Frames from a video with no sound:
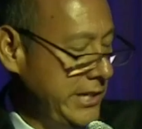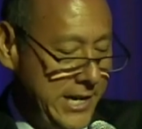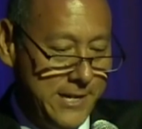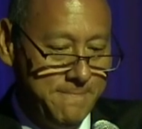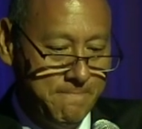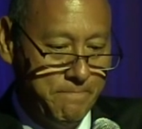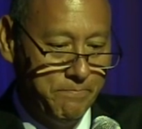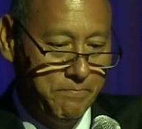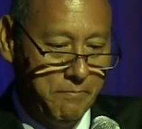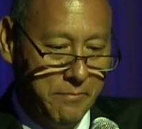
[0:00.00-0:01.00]
were saying,
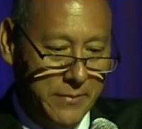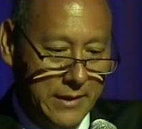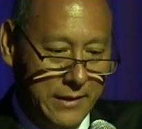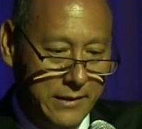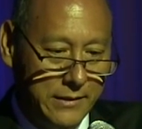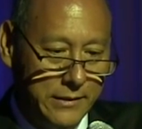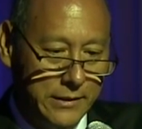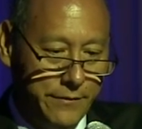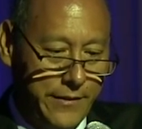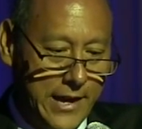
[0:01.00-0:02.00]

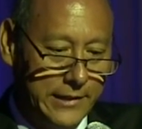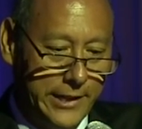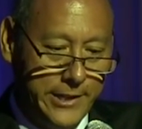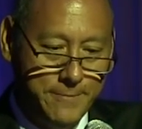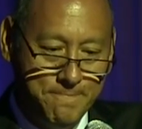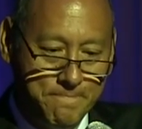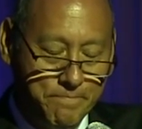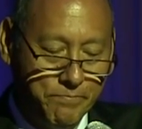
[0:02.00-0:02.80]
the fat lady,